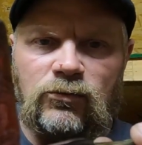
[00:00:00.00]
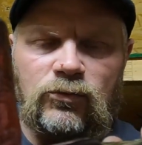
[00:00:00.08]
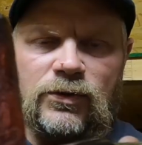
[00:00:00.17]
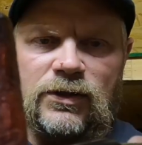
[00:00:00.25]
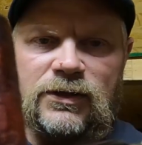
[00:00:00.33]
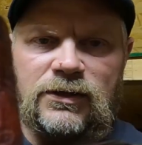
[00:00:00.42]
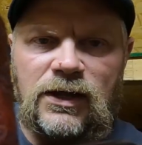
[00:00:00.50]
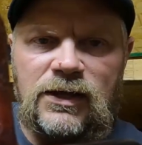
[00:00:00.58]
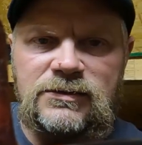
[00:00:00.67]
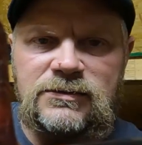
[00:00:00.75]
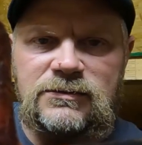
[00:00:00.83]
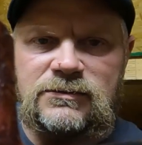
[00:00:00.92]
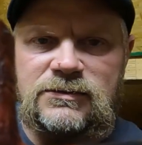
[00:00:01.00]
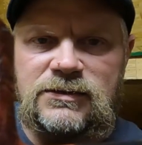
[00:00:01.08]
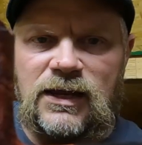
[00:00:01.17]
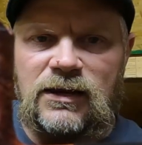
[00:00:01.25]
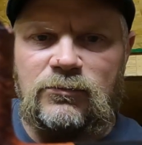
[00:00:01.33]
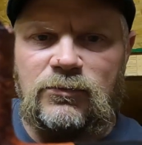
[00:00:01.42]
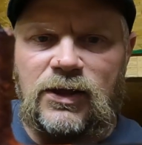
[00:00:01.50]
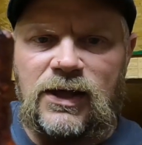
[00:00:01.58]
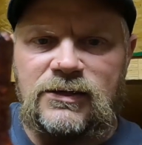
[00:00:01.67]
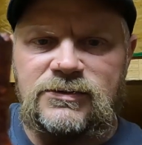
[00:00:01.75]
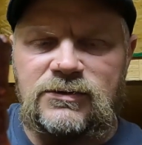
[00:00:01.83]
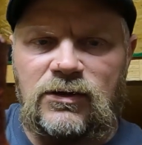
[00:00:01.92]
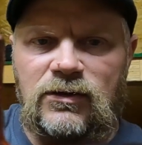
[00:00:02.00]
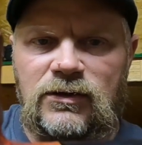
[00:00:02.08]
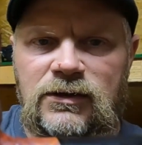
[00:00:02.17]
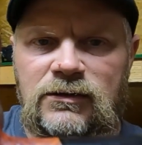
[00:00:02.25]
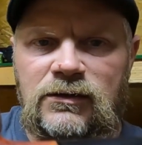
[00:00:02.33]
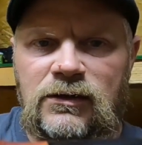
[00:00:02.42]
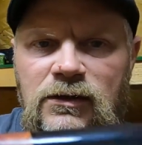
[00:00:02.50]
a really nice sandblast on it.